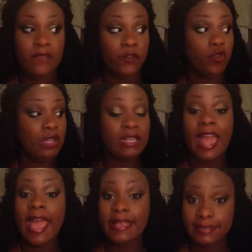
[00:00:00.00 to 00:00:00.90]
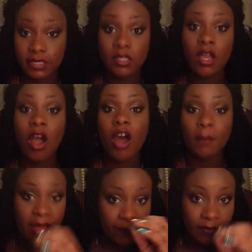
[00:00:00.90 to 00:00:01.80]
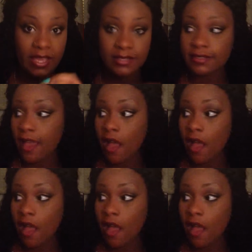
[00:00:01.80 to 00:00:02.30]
If you can last on my face